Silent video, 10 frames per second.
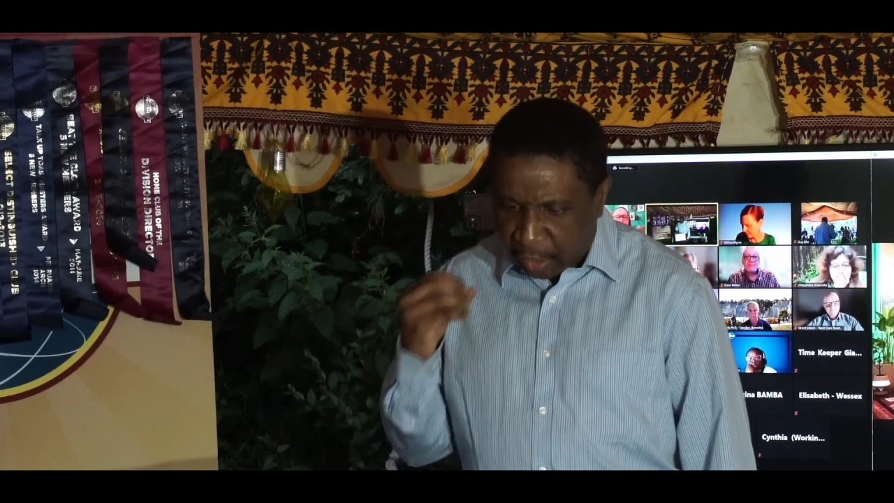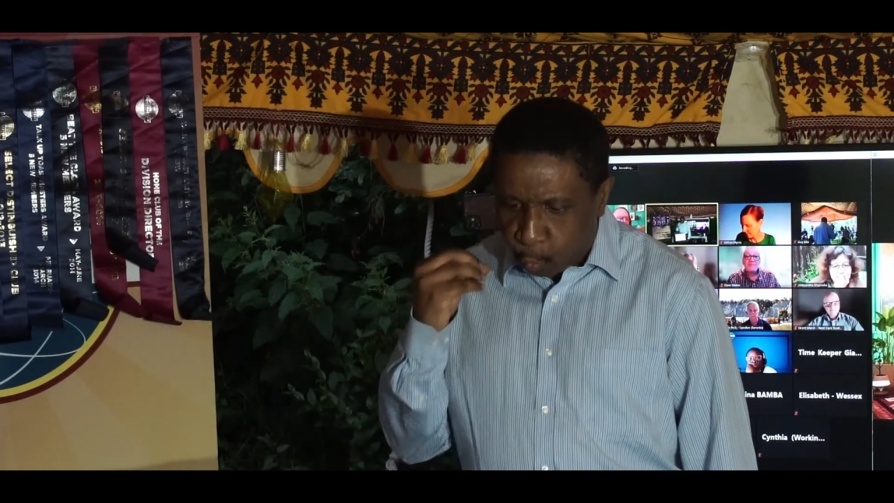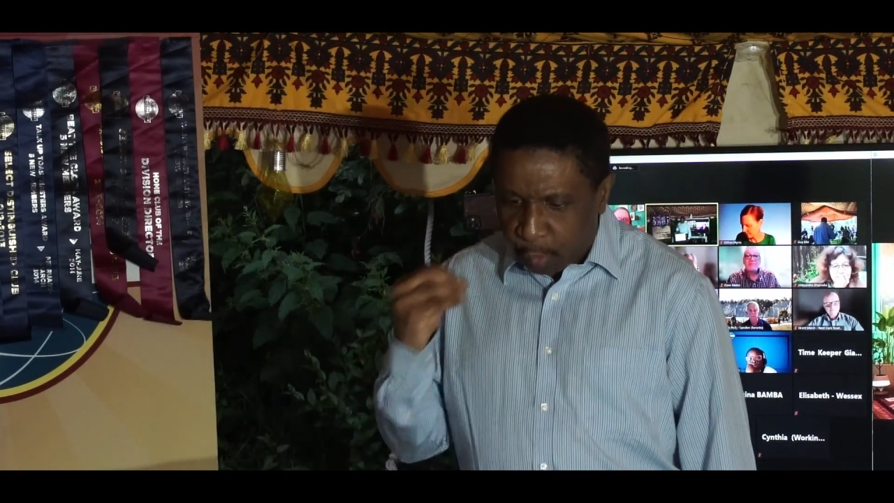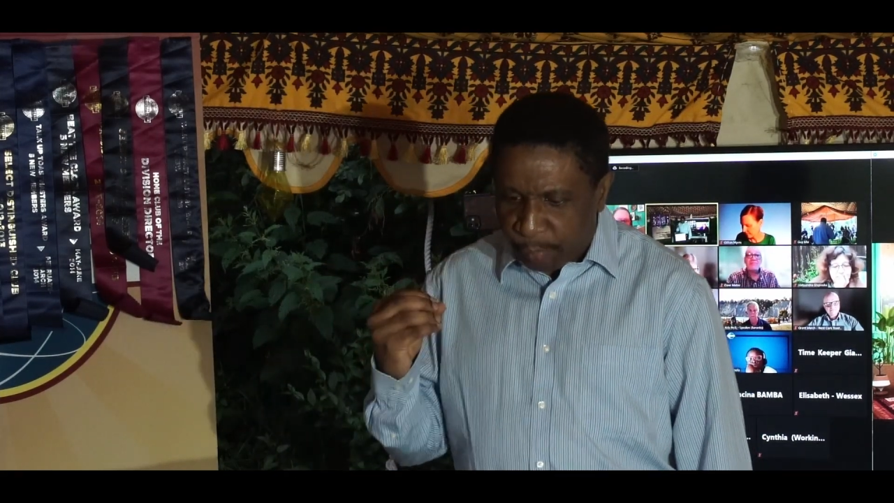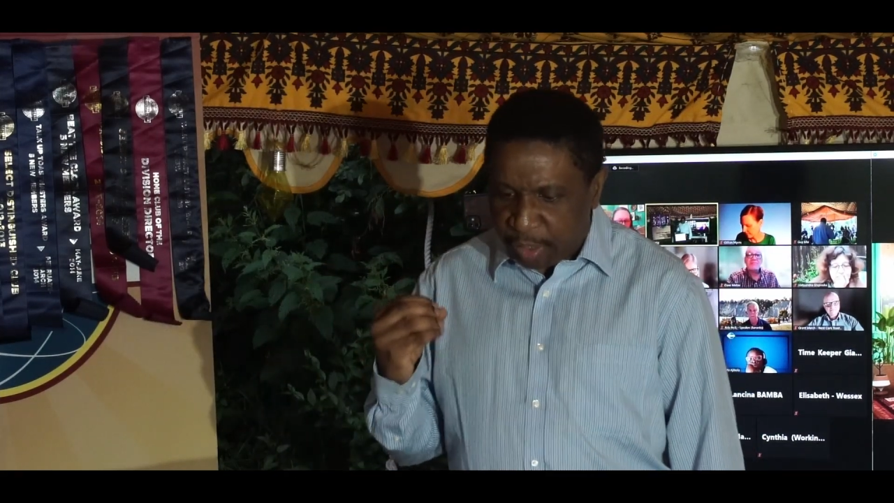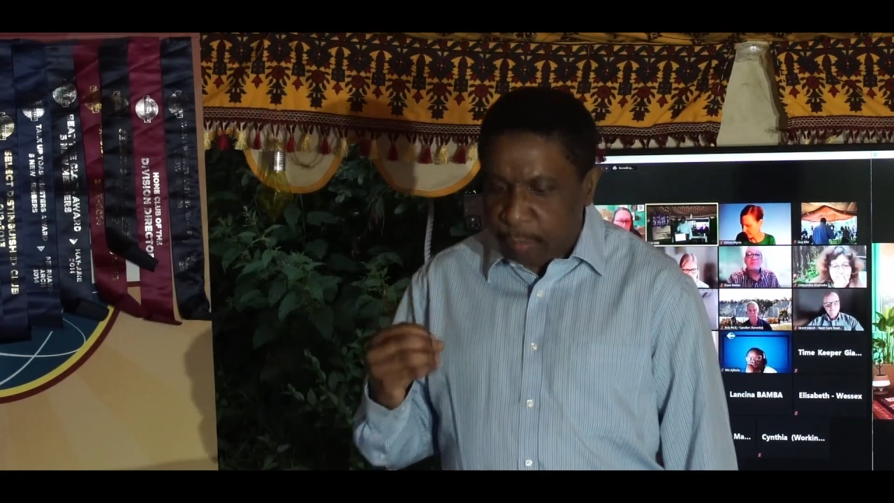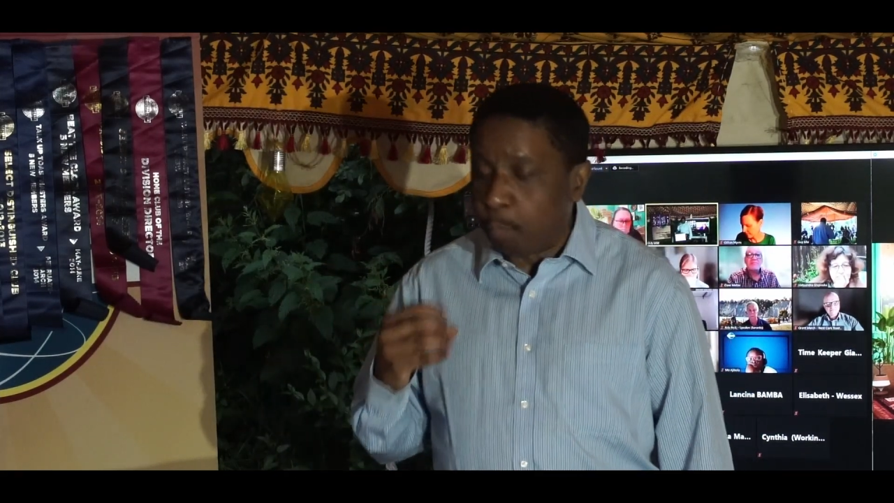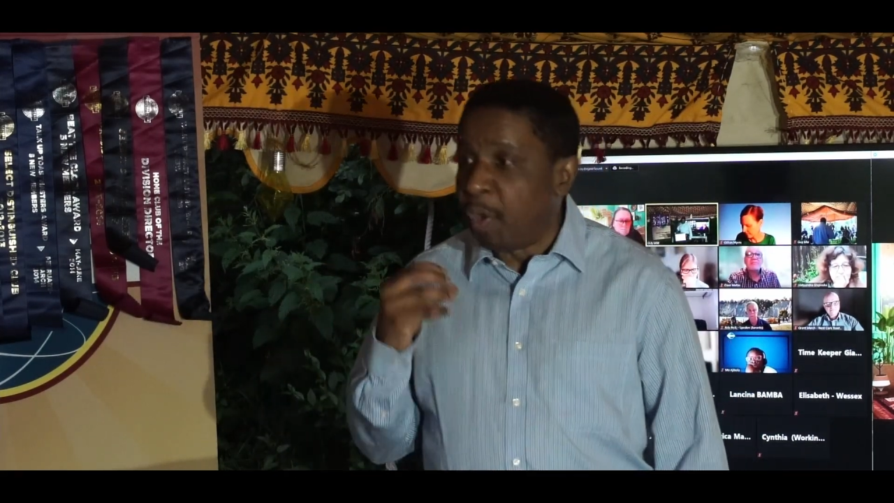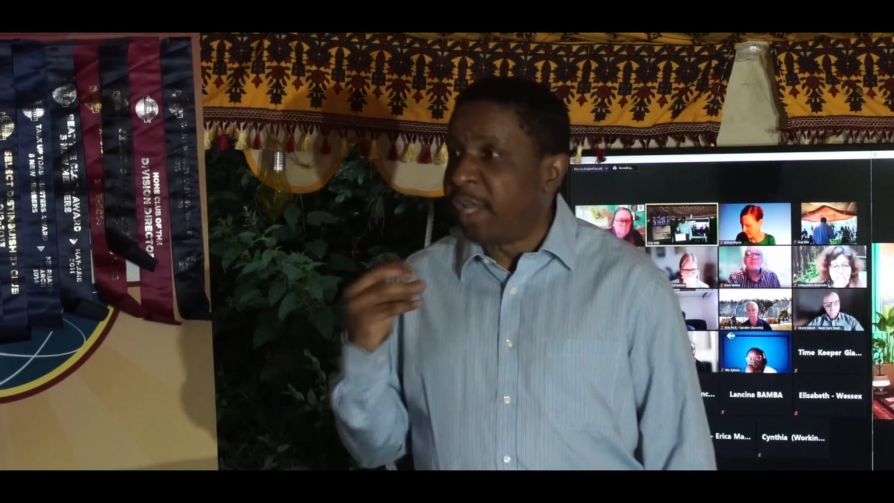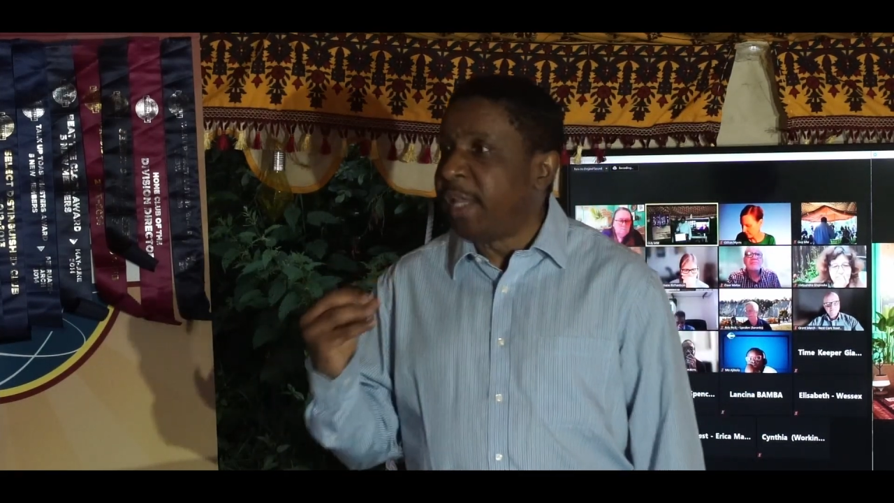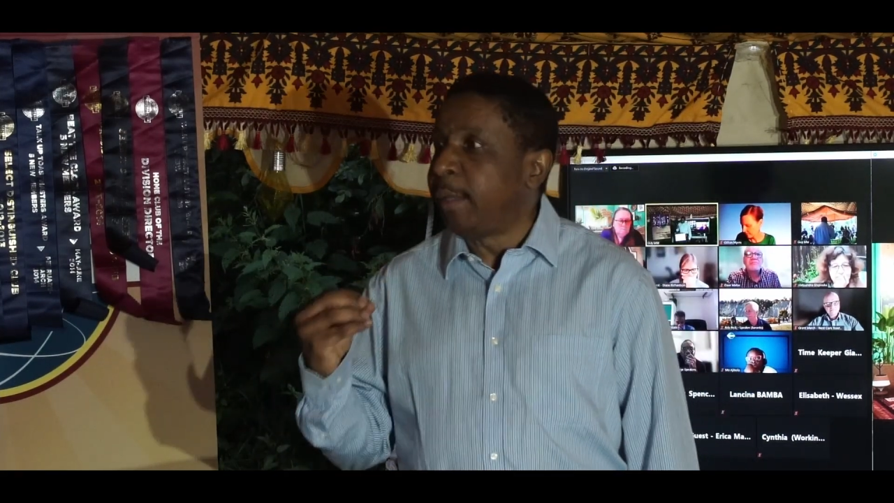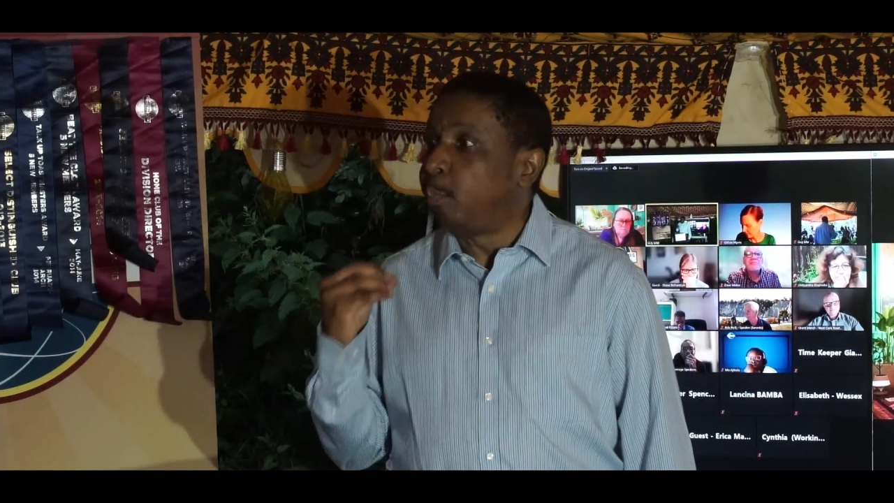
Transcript: and women merely